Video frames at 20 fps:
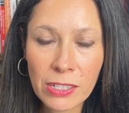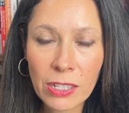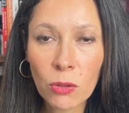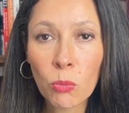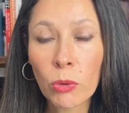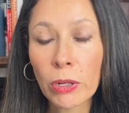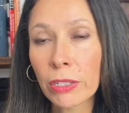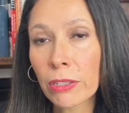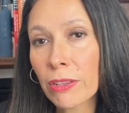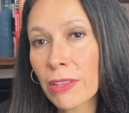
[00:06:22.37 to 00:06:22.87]

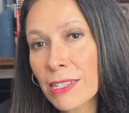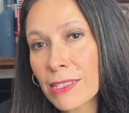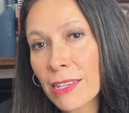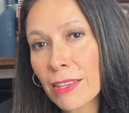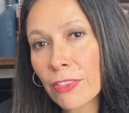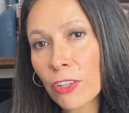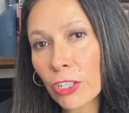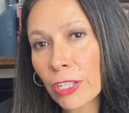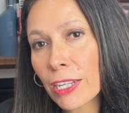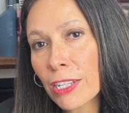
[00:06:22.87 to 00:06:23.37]
Where do they
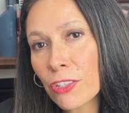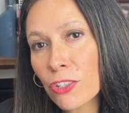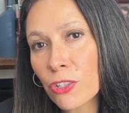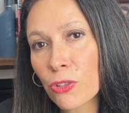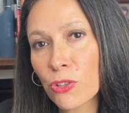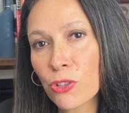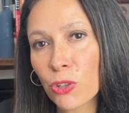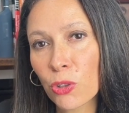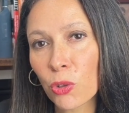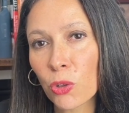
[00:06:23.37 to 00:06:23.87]
send their kids
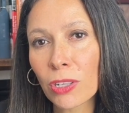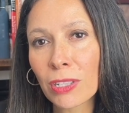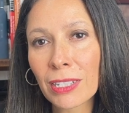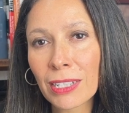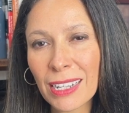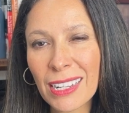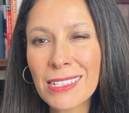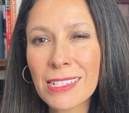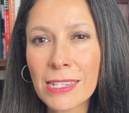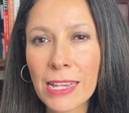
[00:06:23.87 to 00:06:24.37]
to school?
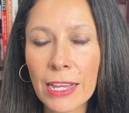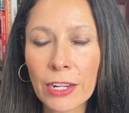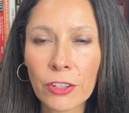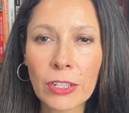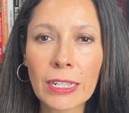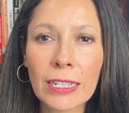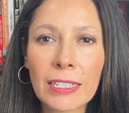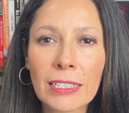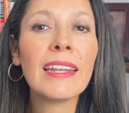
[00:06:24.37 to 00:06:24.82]
Etc.